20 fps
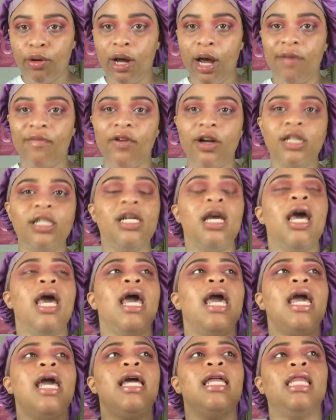coverage,
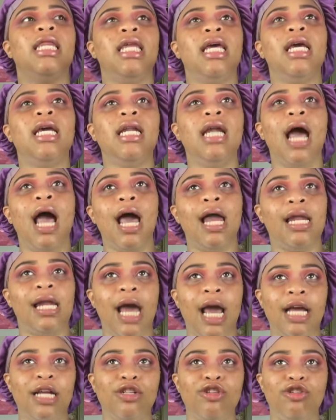and then I
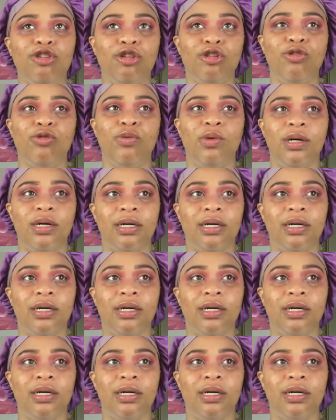like to